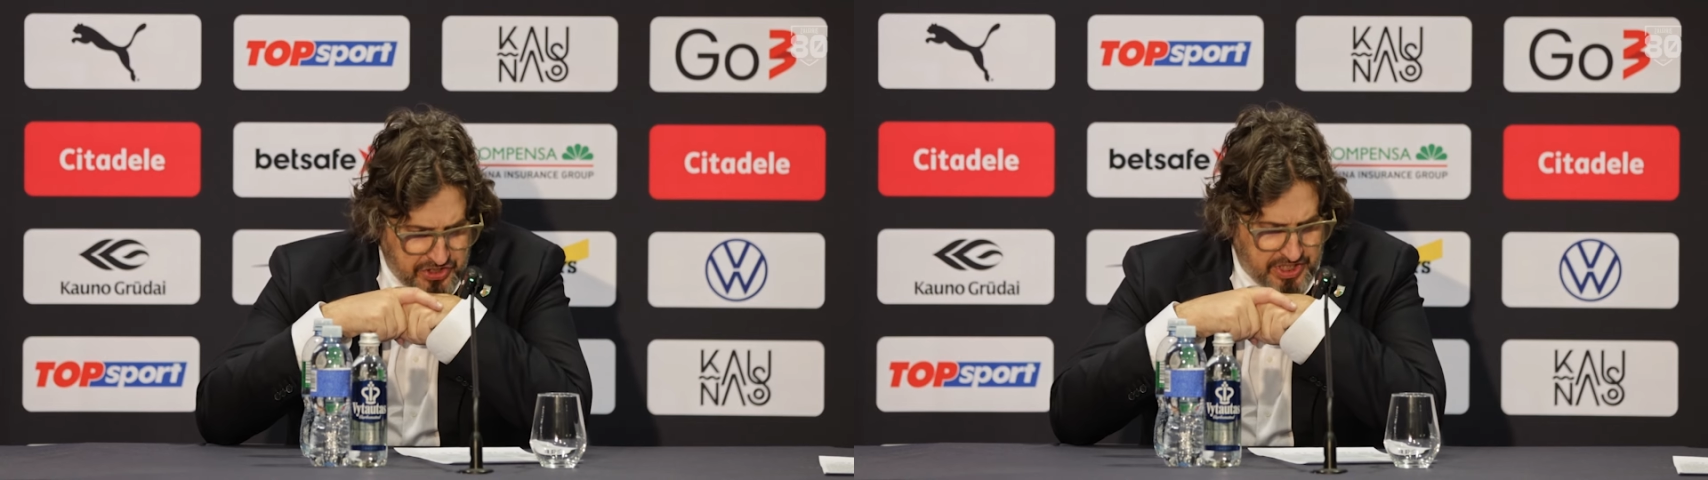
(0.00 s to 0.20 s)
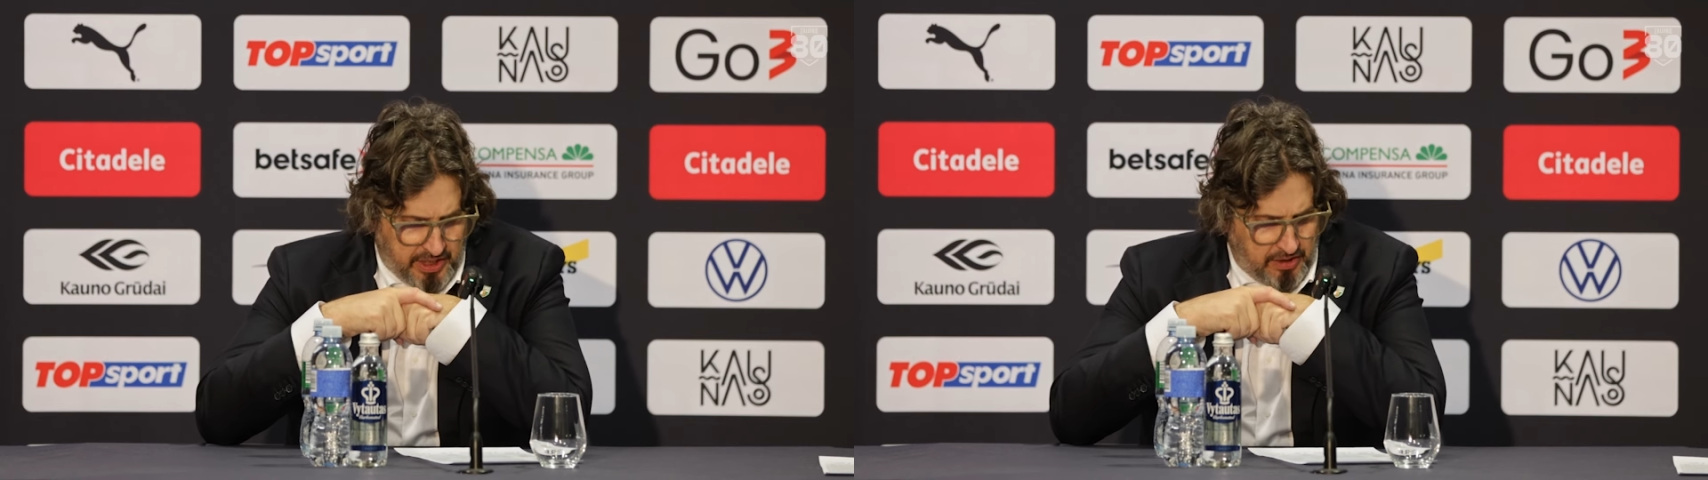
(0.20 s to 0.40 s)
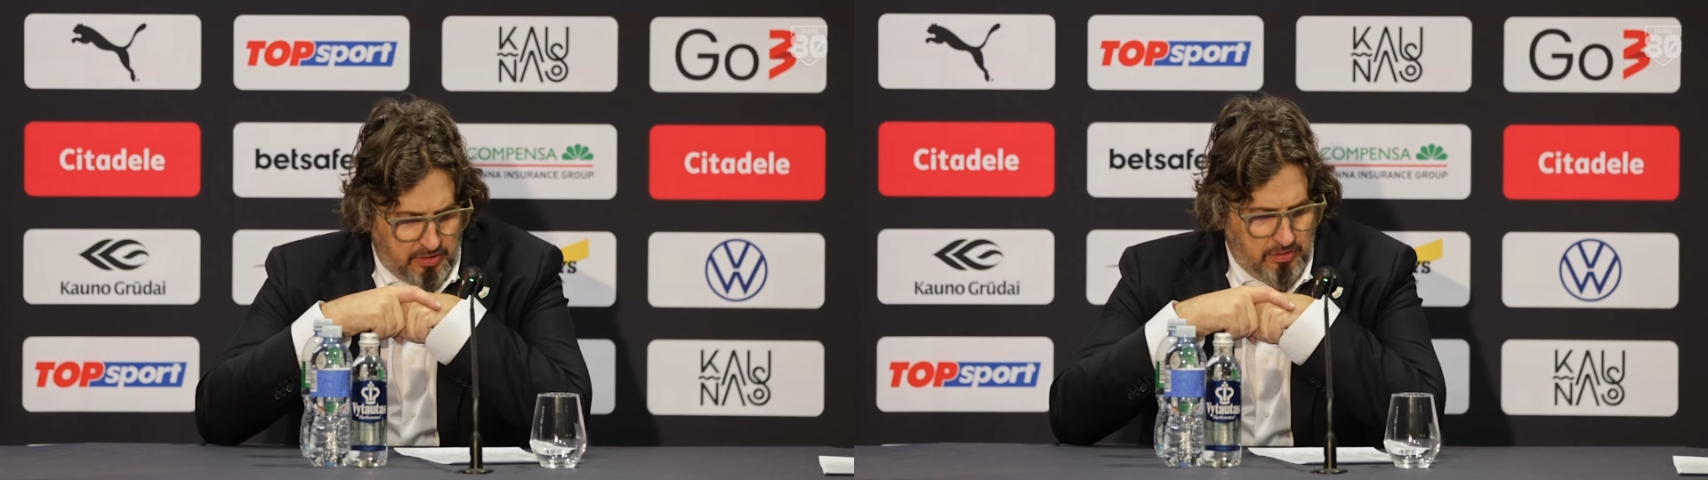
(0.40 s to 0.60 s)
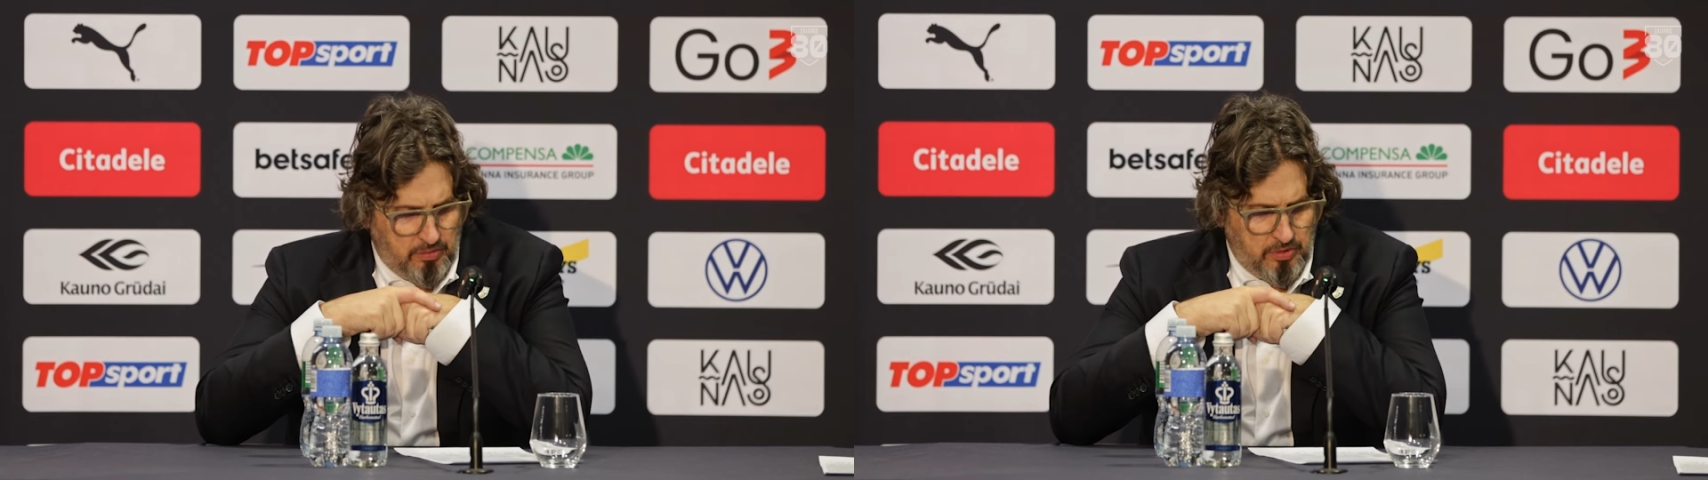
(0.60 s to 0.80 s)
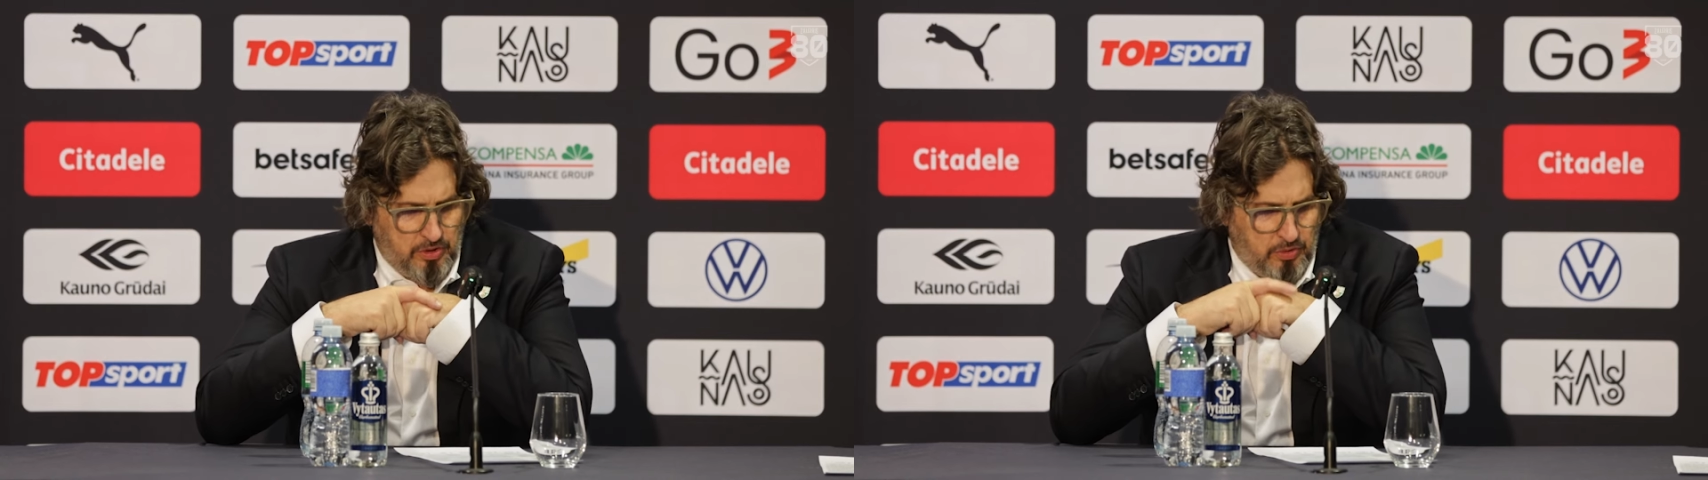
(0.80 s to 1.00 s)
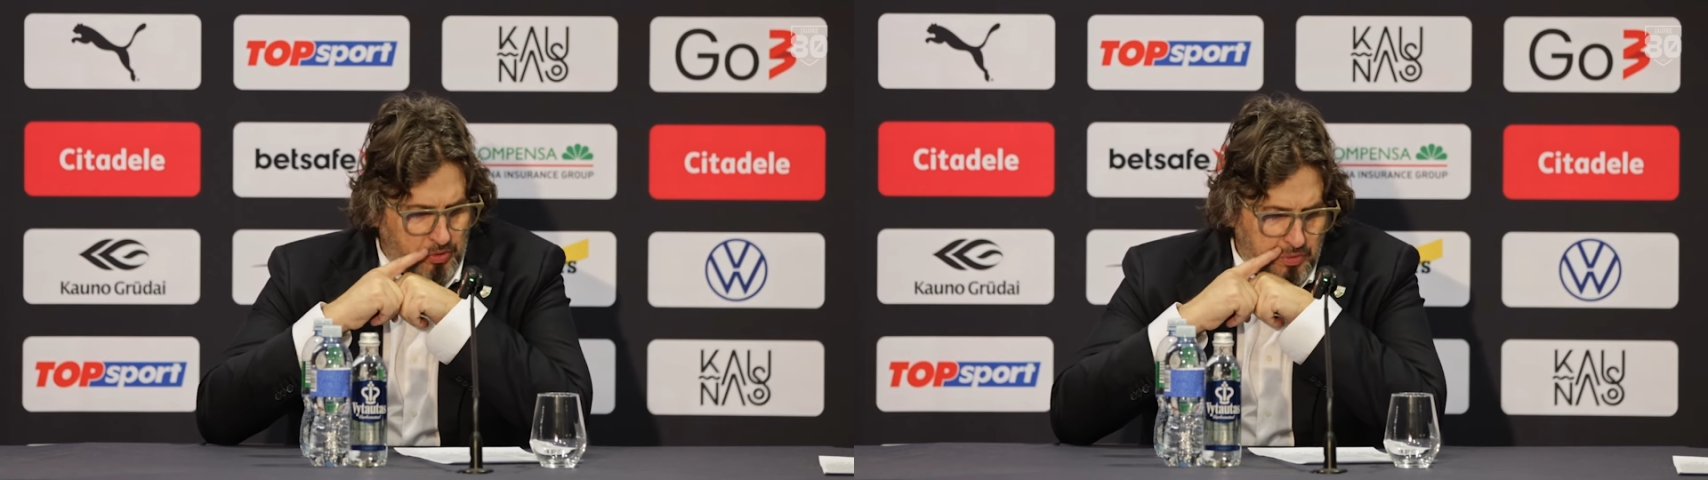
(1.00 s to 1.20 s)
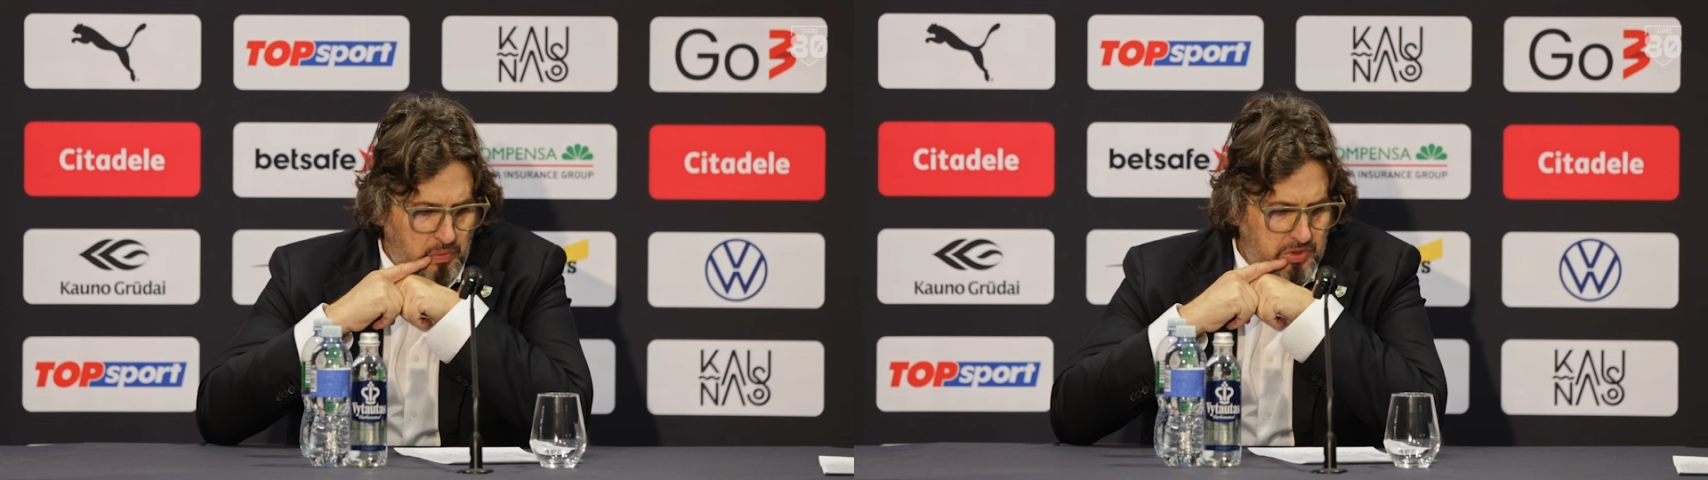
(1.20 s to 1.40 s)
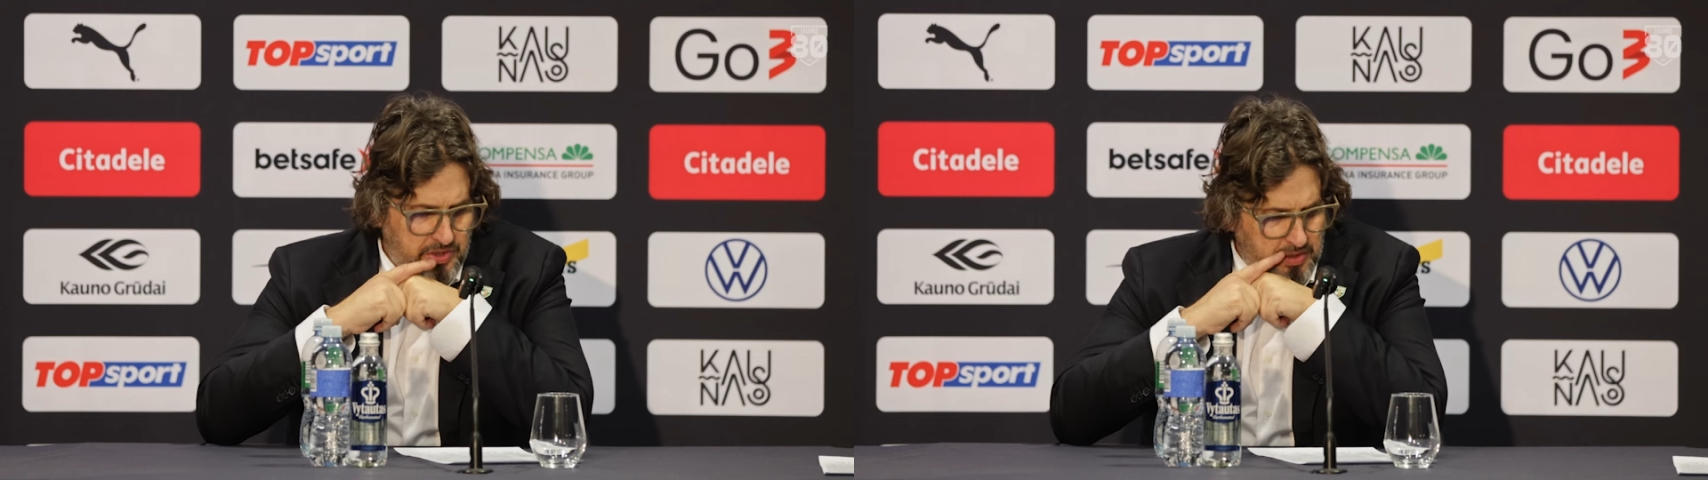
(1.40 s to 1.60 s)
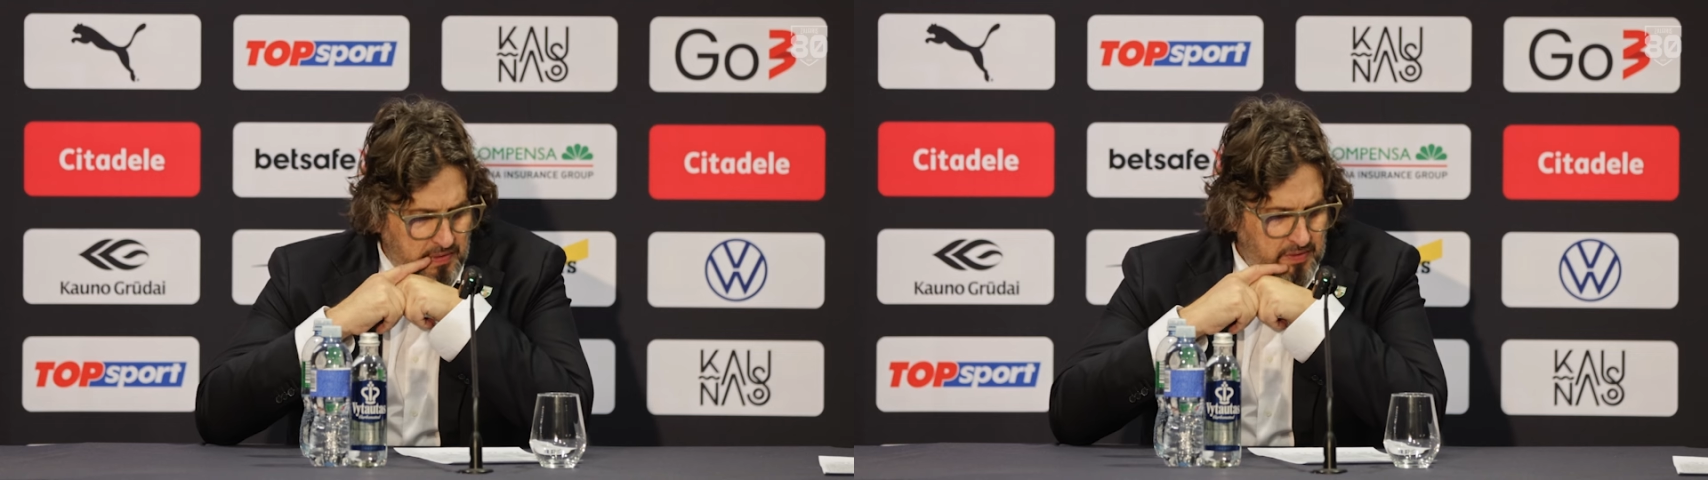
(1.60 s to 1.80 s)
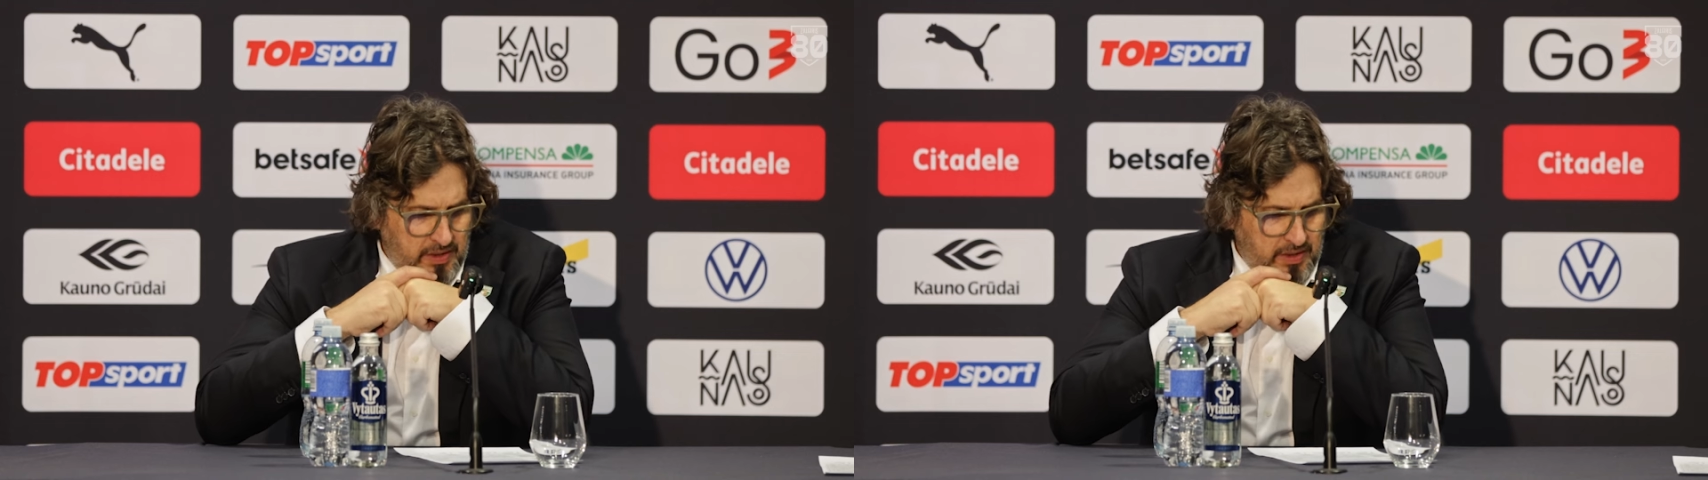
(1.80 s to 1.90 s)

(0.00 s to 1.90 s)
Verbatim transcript: stint on the court was